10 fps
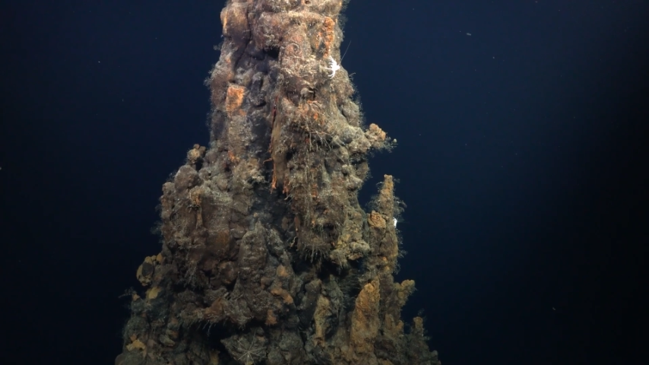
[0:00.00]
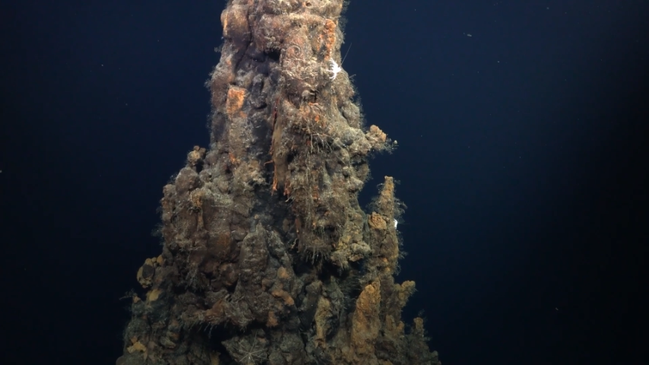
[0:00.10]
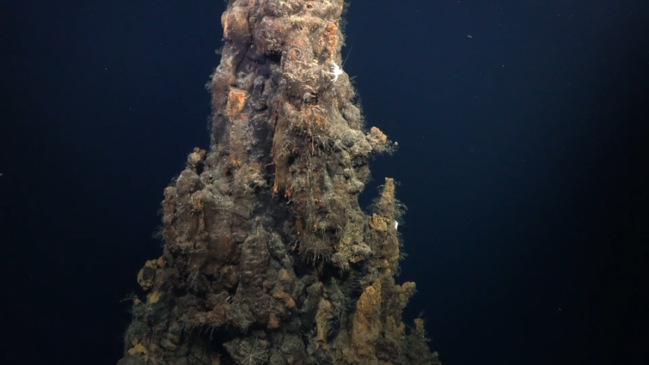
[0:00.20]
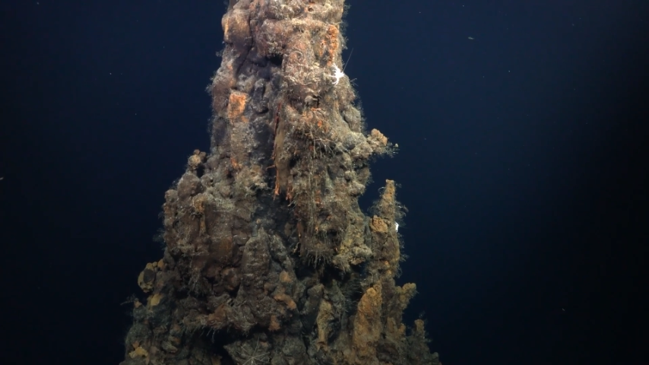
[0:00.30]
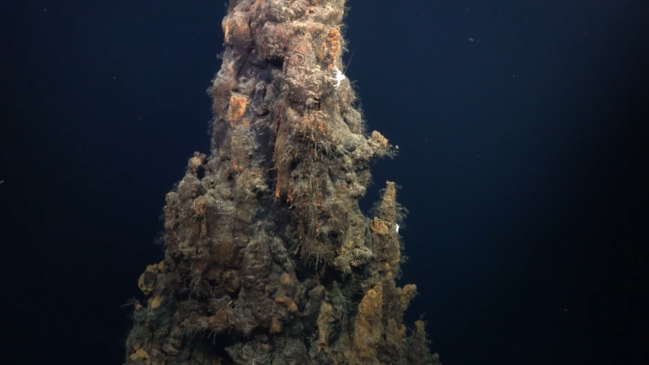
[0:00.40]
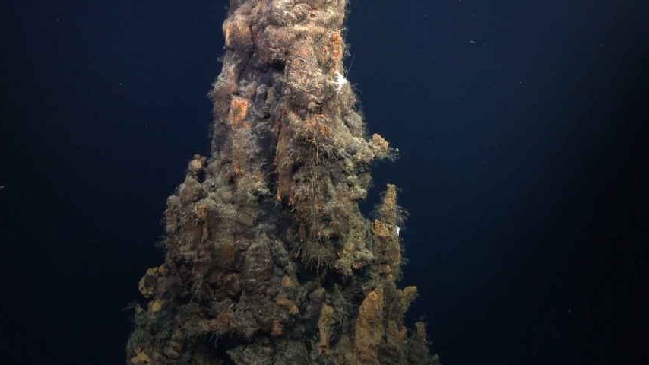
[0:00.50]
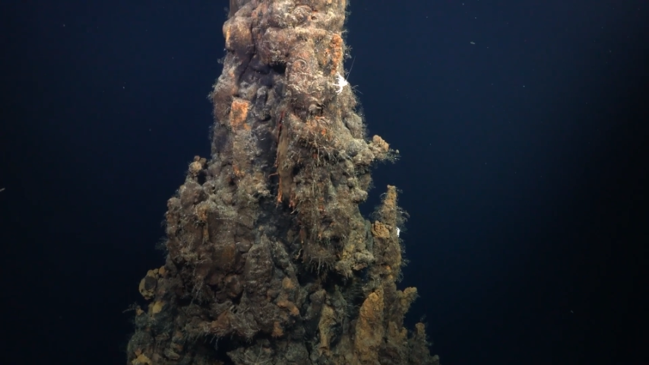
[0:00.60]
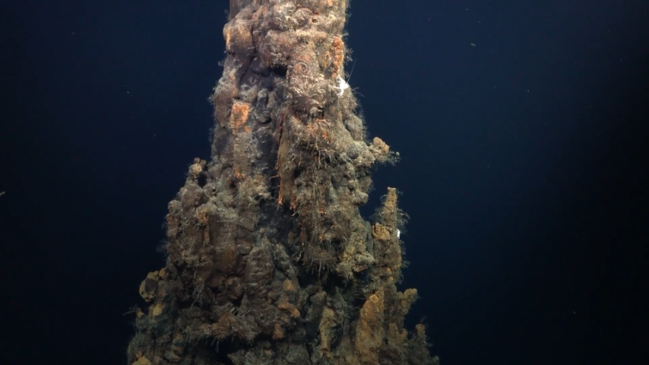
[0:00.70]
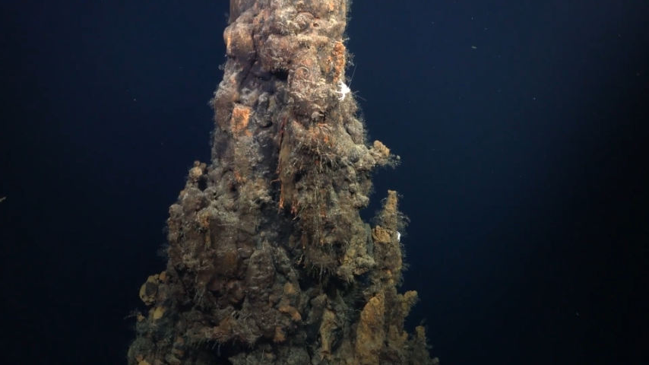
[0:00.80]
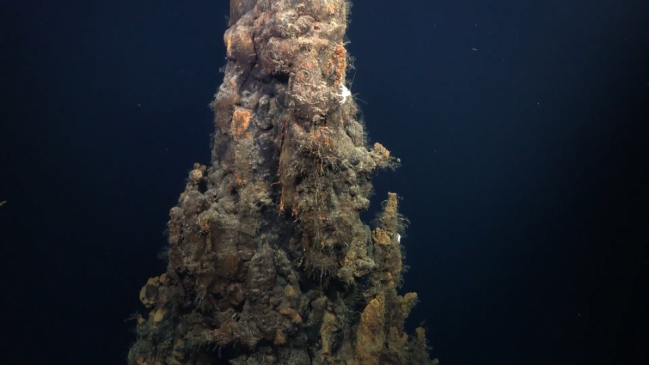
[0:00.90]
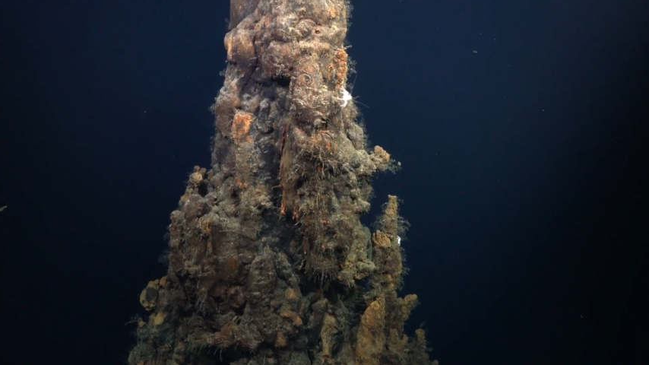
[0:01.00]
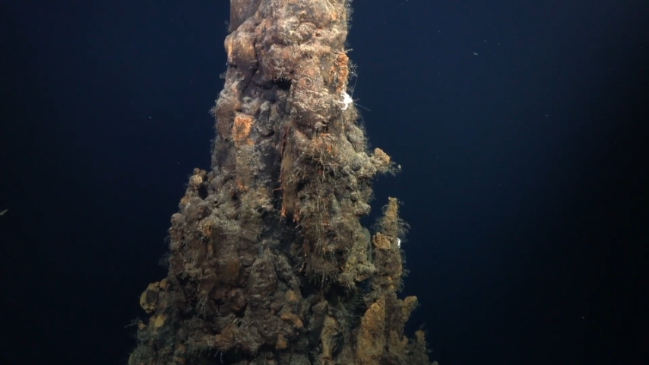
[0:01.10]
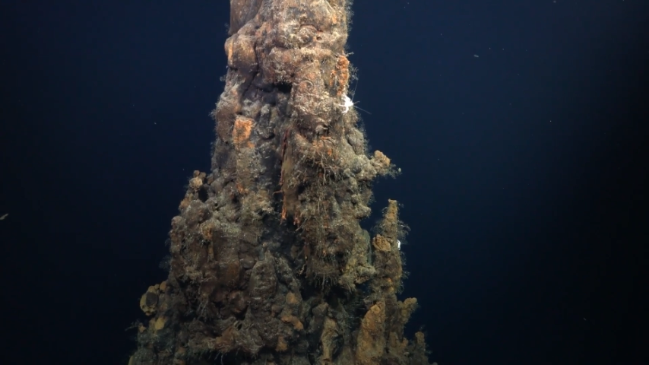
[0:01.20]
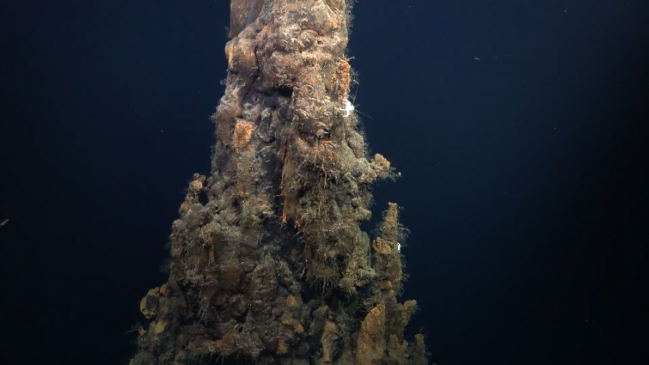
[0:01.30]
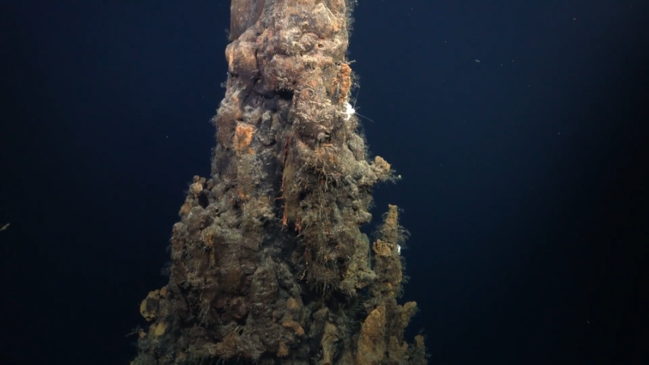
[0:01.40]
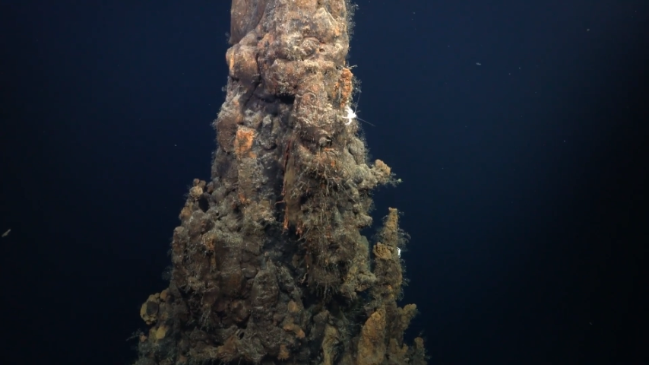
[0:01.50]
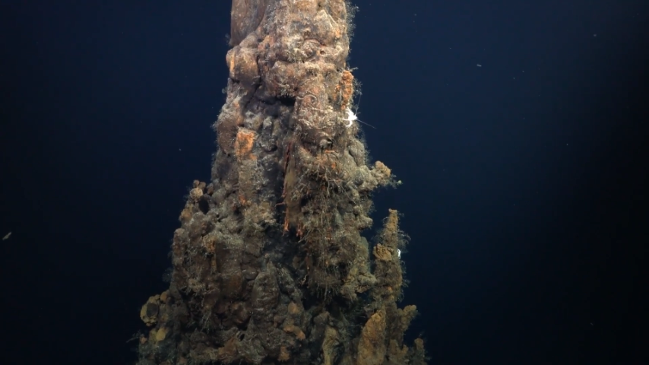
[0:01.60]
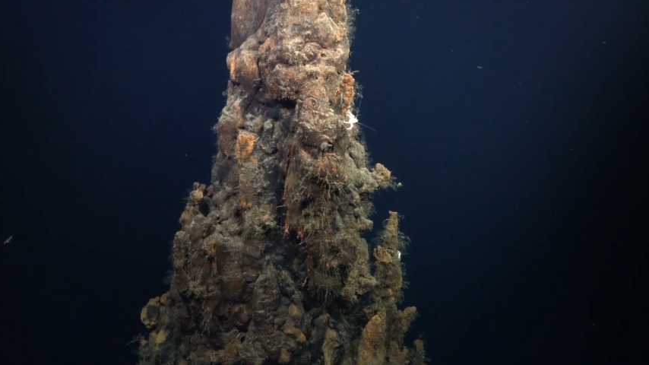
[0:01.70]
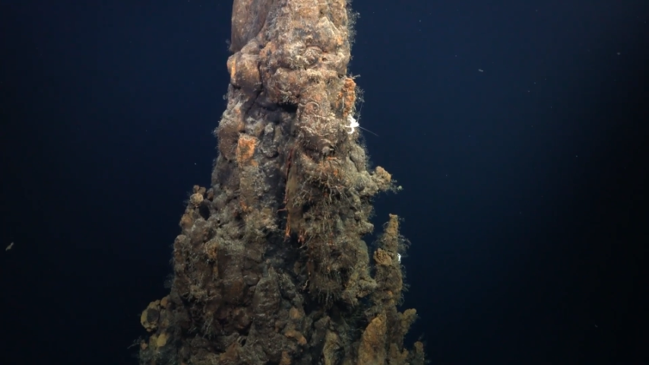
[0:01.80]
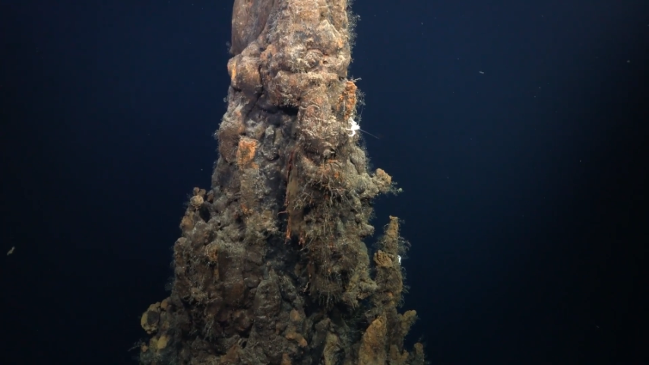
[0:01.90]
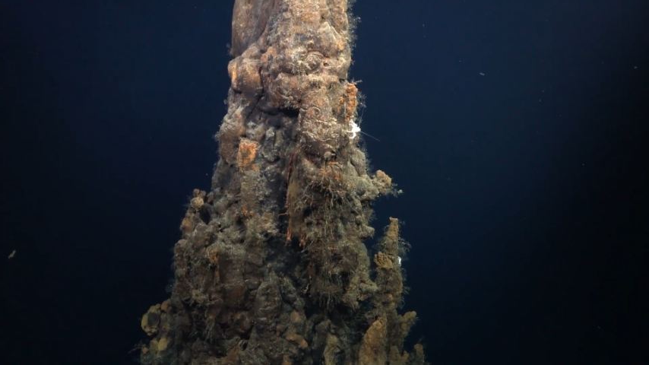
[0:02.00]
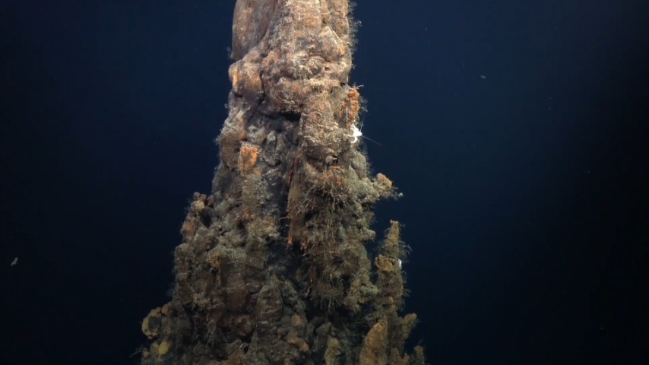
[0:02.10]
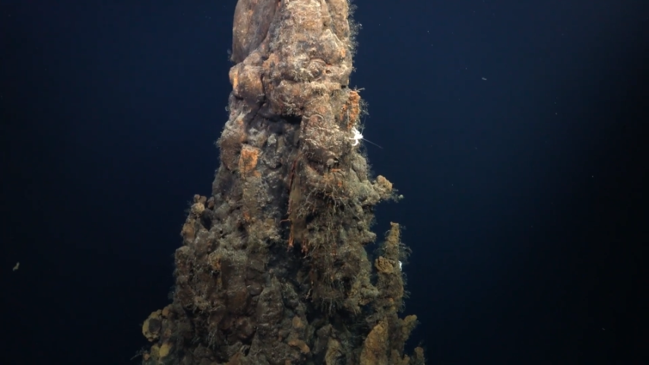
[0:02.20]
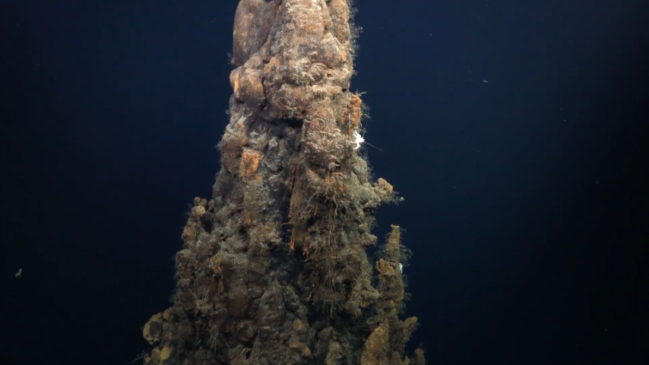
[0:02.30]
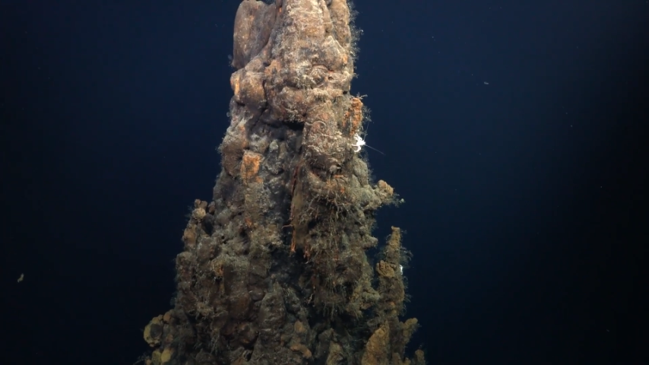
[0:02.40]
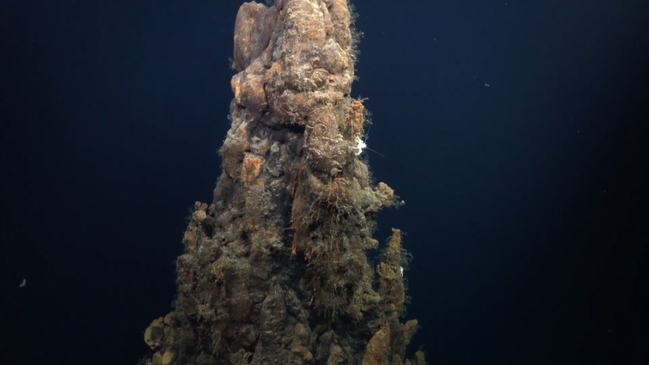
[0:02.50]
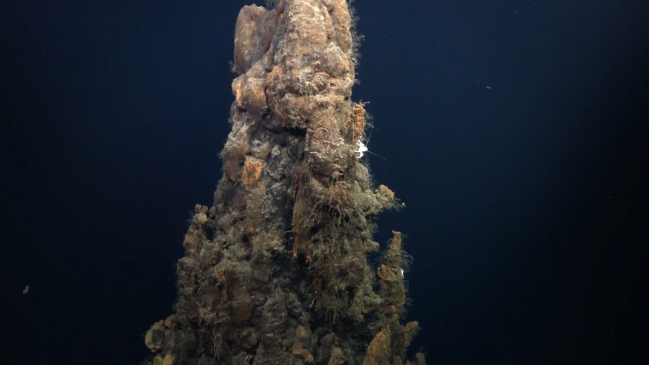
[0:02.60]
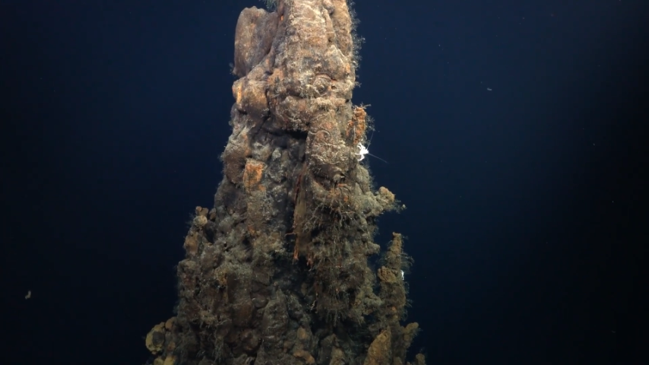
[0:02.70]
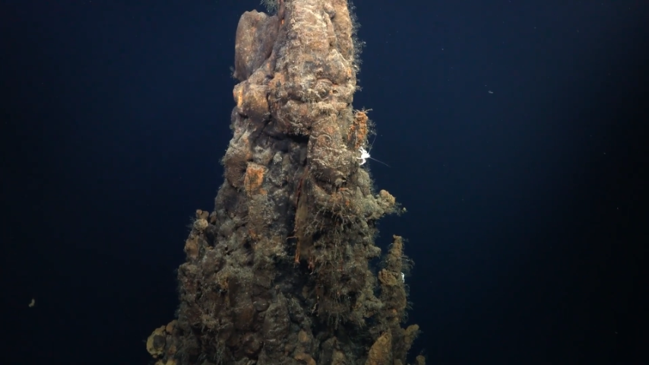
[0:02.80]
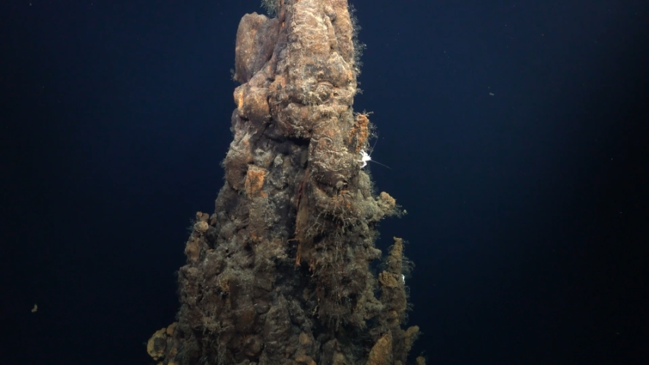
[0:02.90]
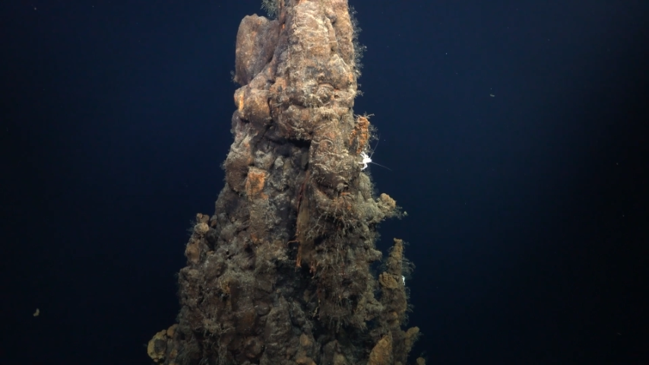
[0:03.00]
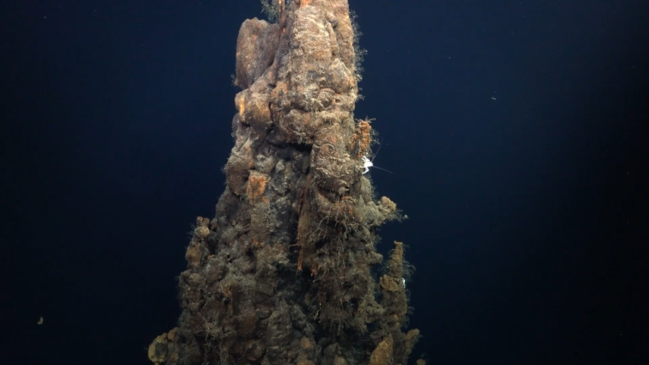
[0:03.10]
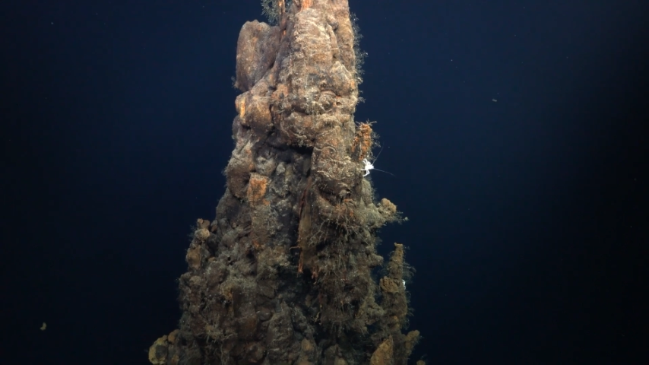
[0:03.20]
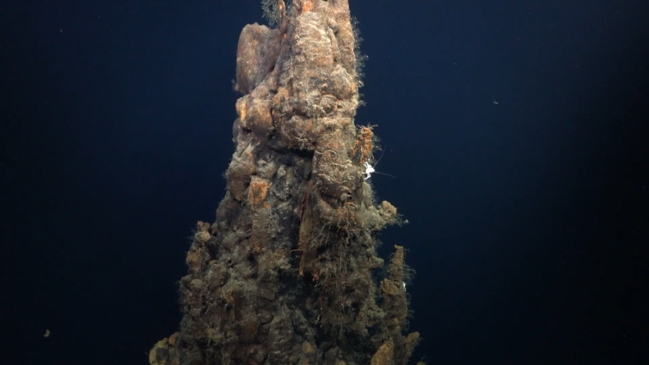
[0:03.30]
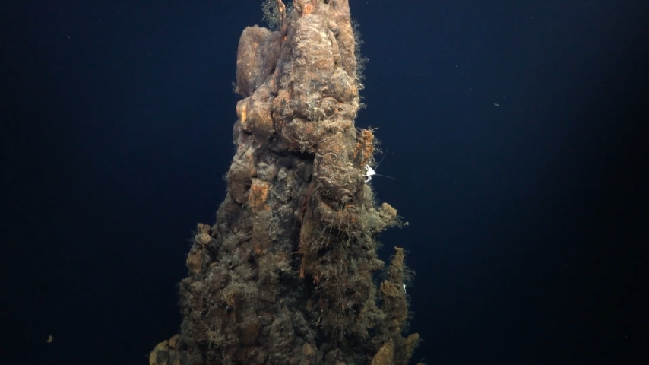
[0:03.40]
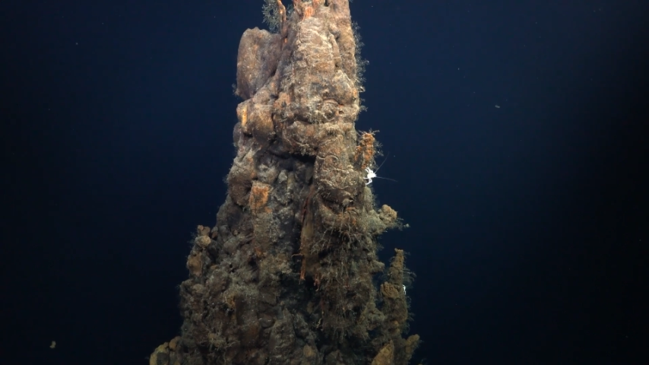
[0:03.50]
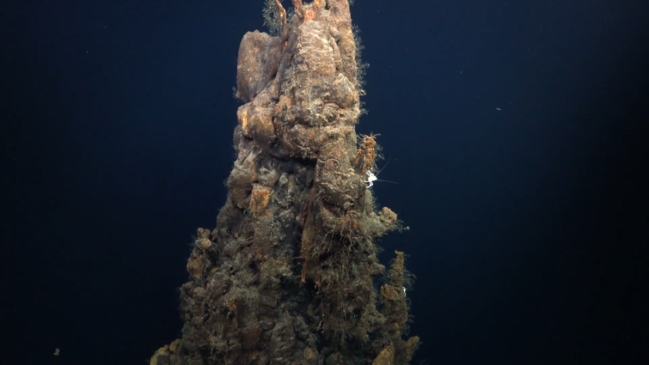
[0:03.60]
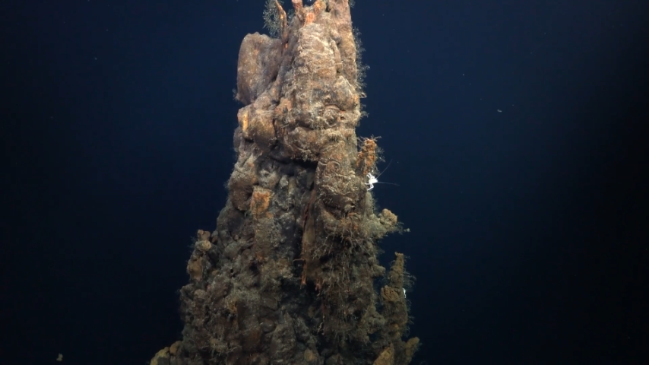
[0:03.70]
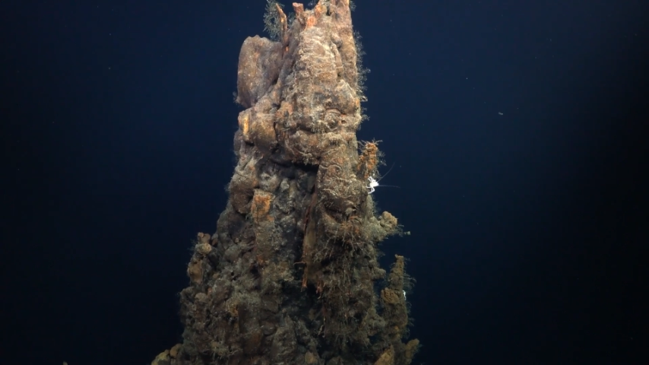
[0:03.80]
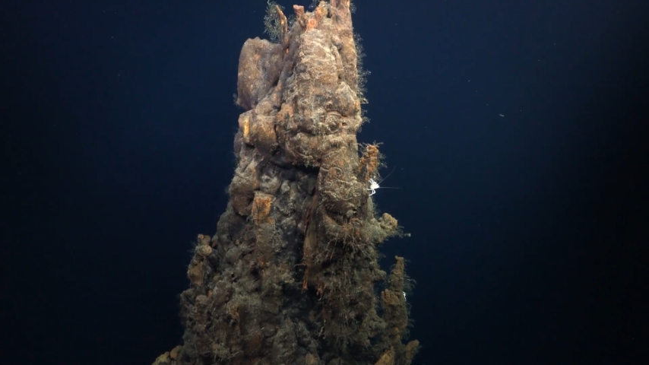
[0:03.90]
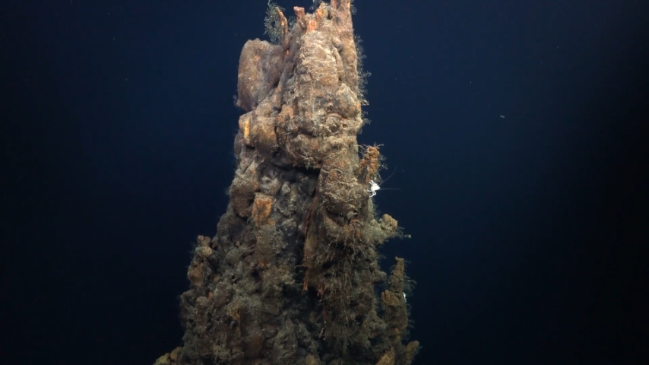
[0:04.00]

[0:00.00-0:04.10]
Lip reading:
No face is visible, so there are no lips to read.